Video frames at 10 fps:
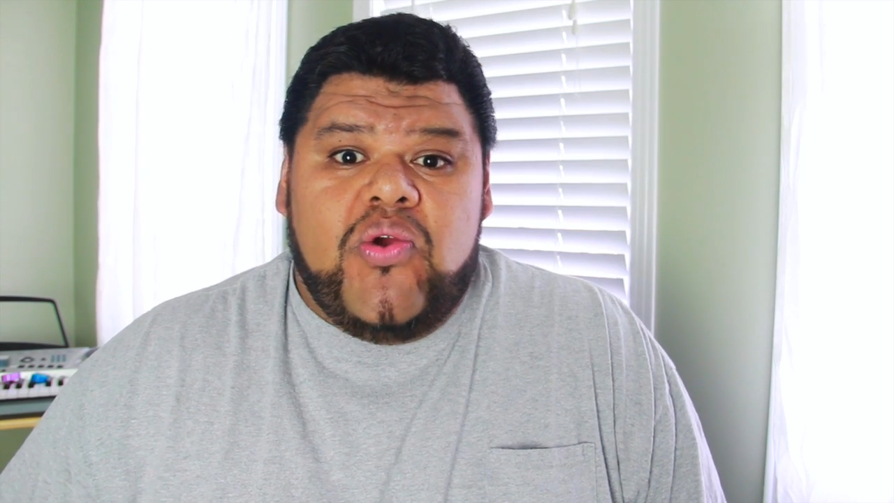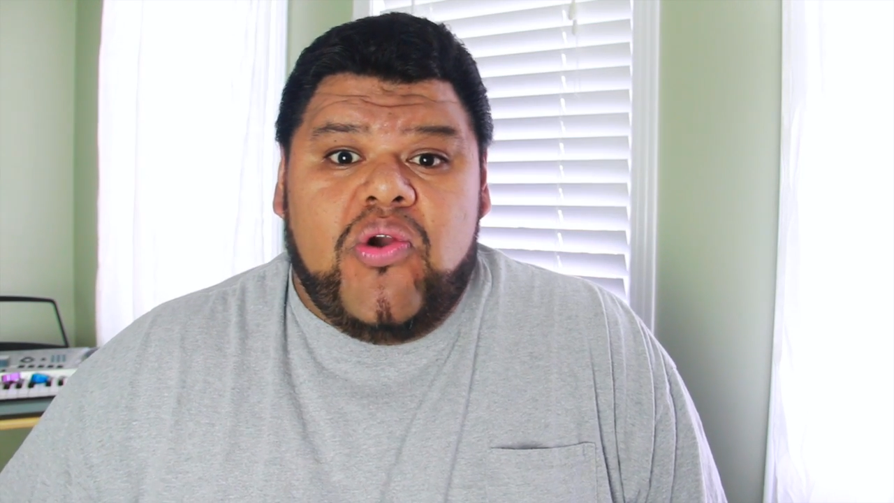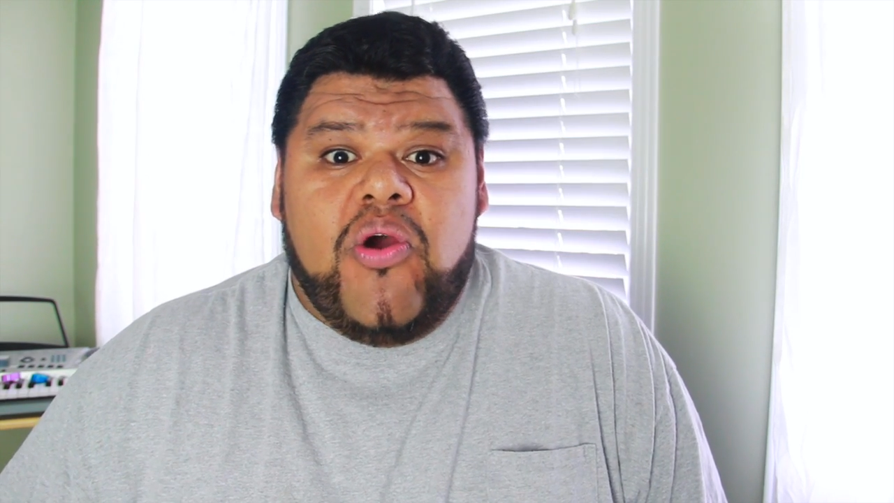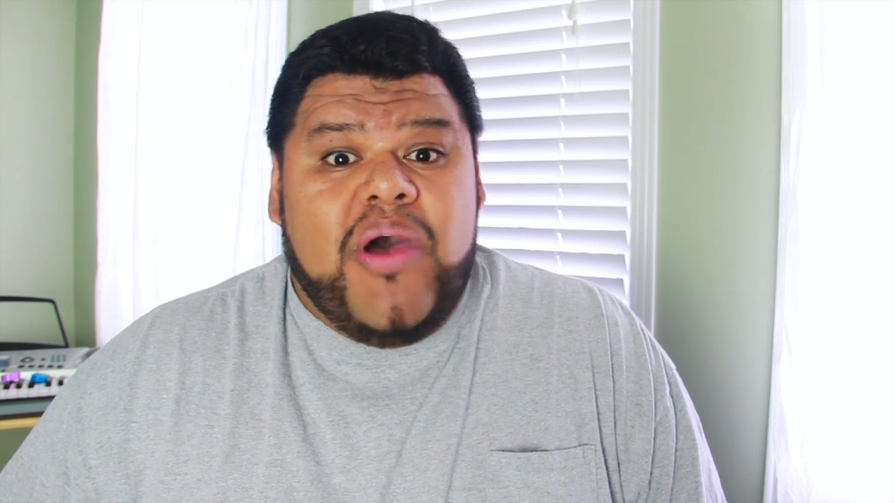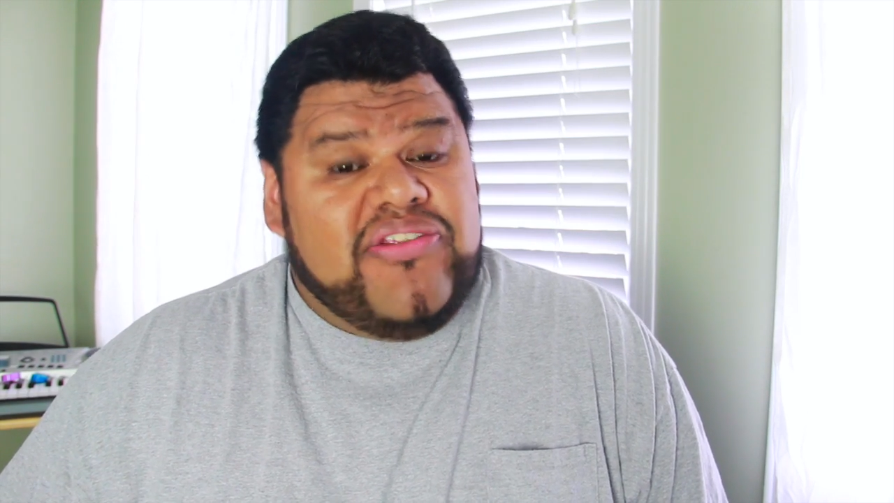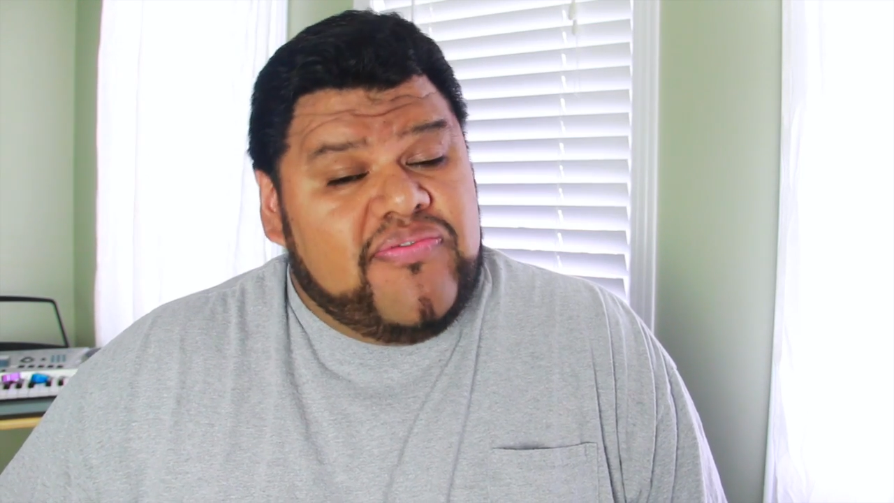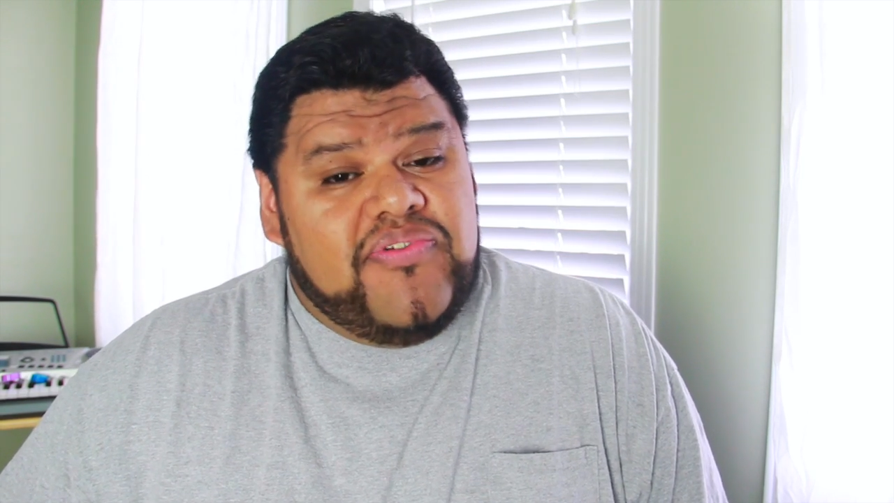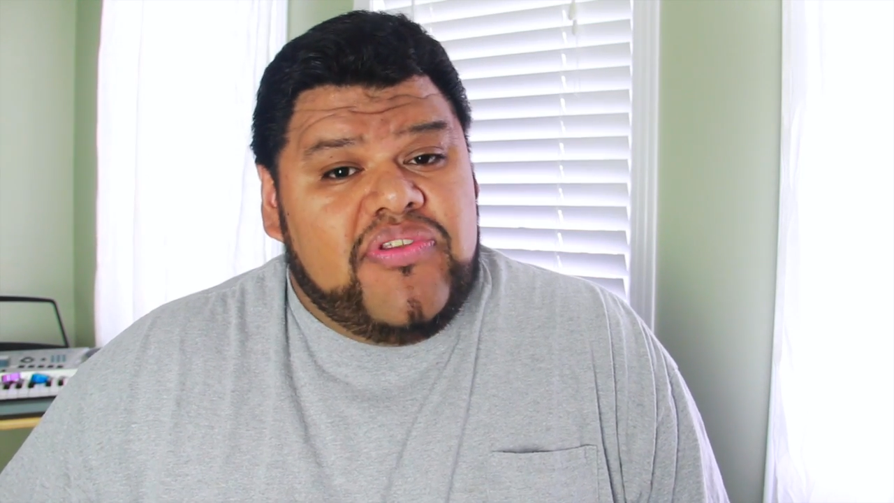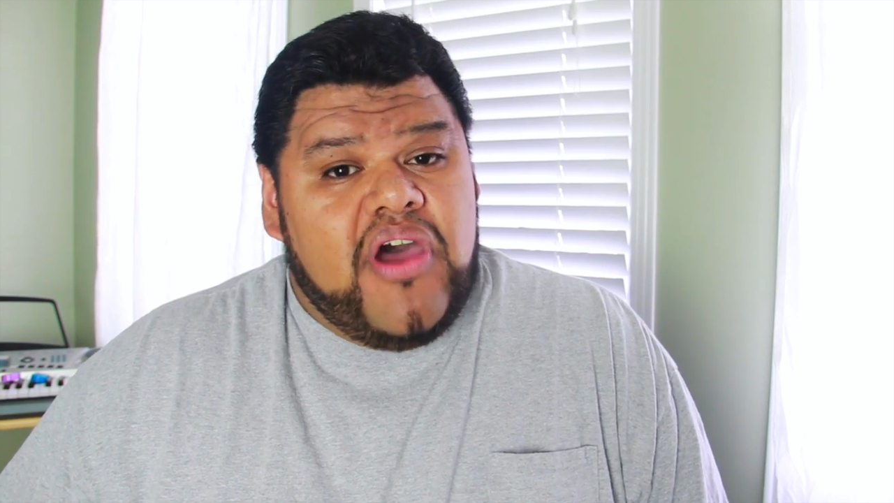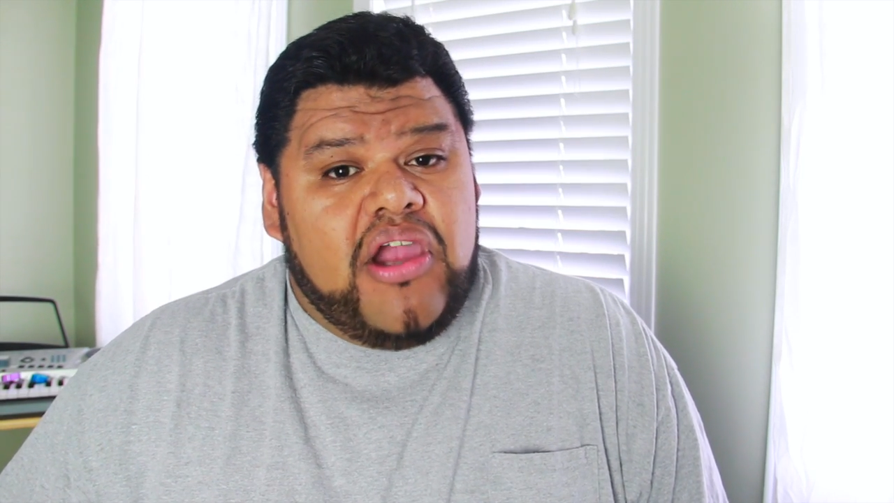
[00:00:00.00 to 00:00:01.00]
grow as a
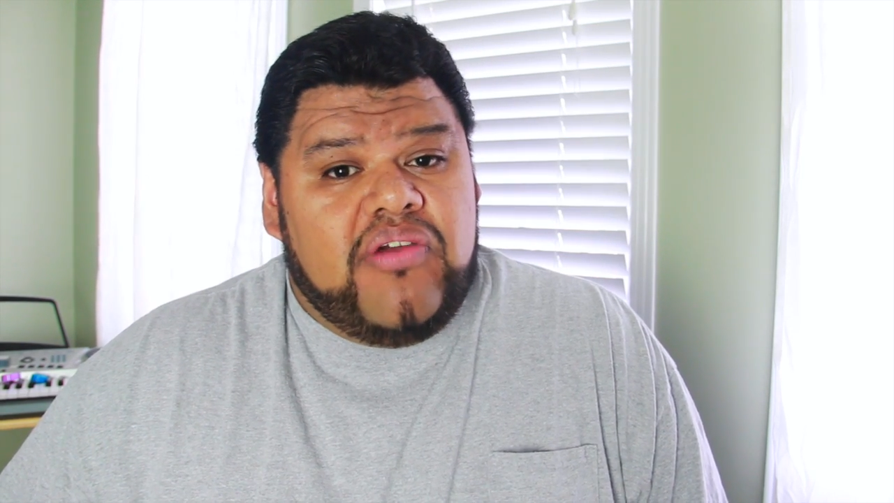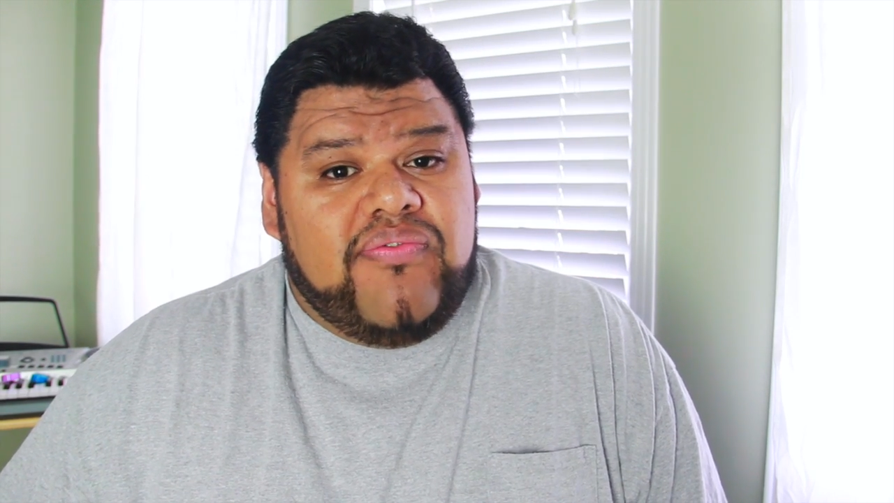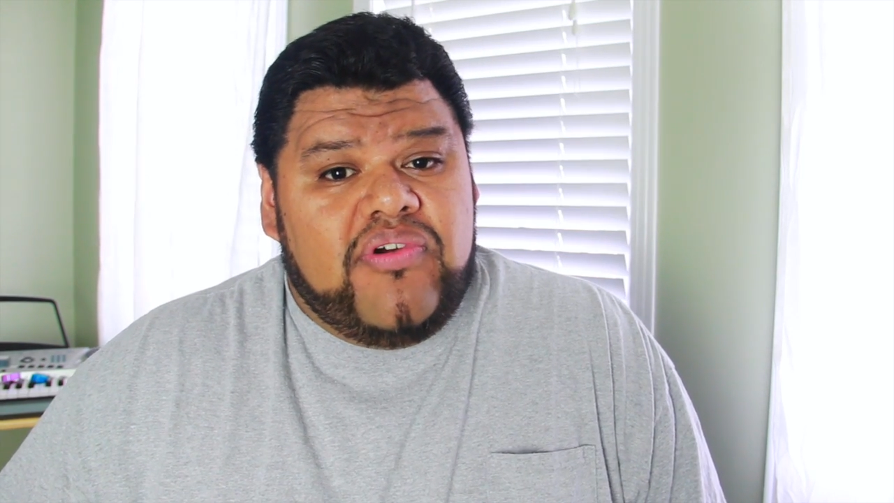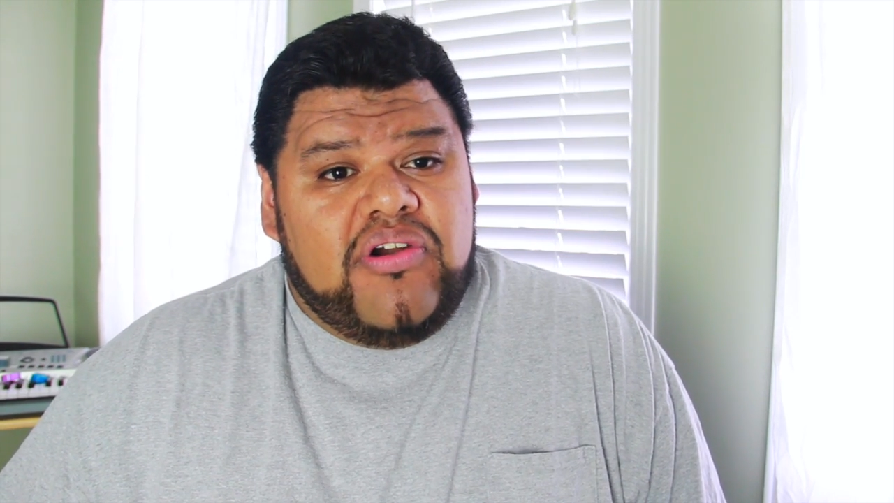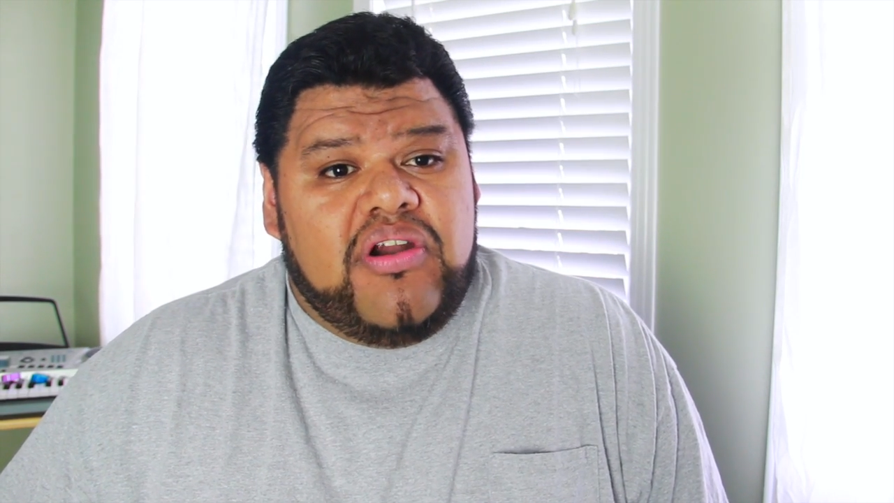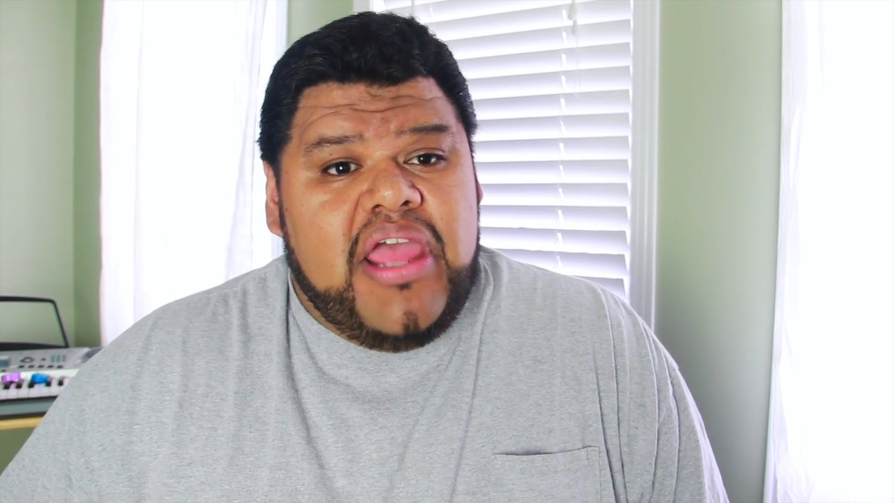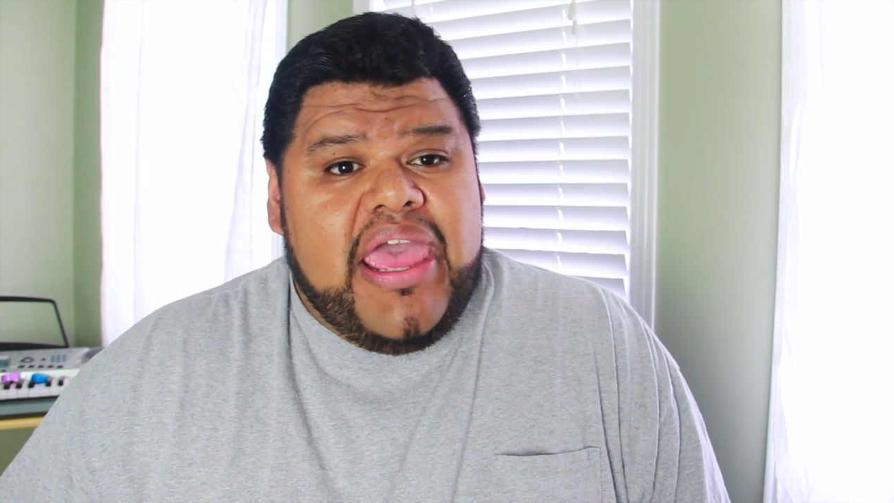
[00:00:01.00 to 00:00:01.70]
photographer